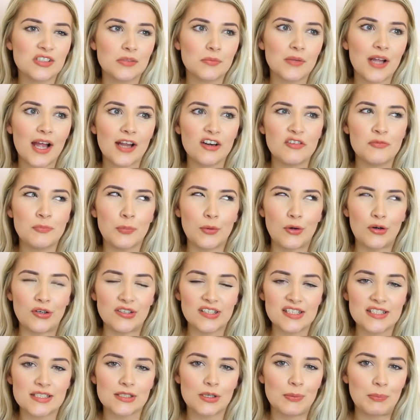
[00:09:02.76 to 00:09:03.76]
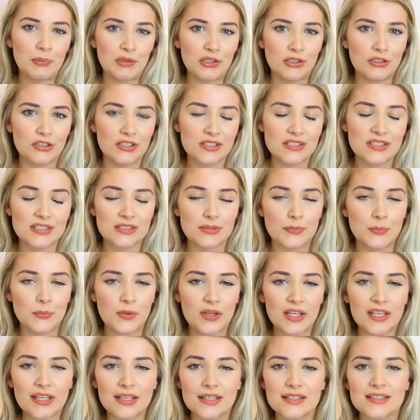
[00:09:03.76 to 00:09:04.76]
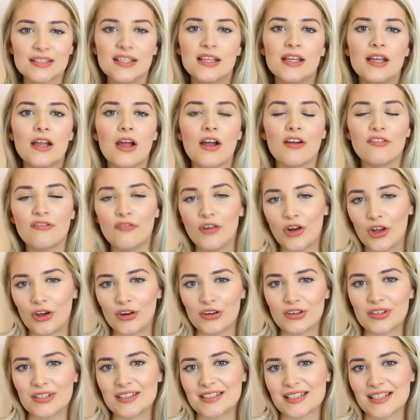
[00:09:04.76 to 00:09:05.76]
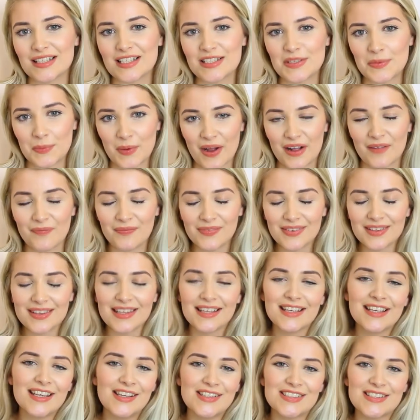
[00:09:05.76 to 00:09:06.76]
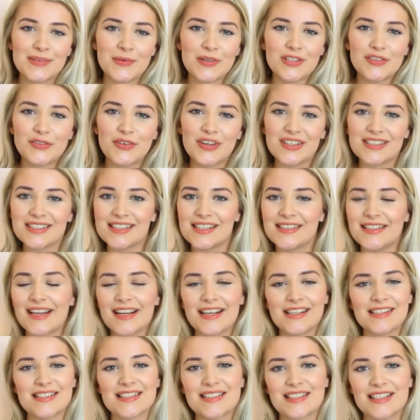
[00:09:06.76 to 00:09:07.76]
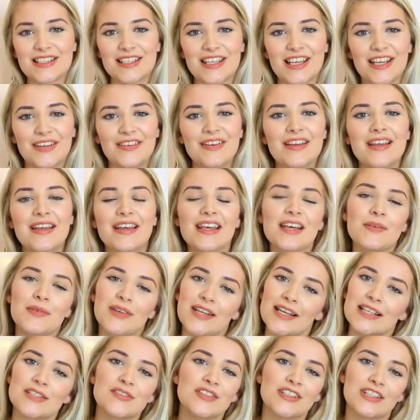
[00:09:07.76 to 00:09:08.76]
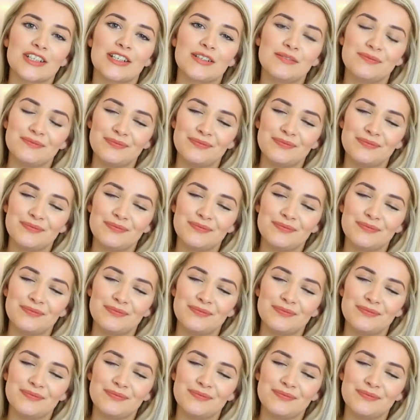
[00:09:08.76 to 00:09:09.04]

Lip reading: some kind of bonus uploads some weeks of vlogs as well. Thank you so much for watching, and I'll see you in my next video.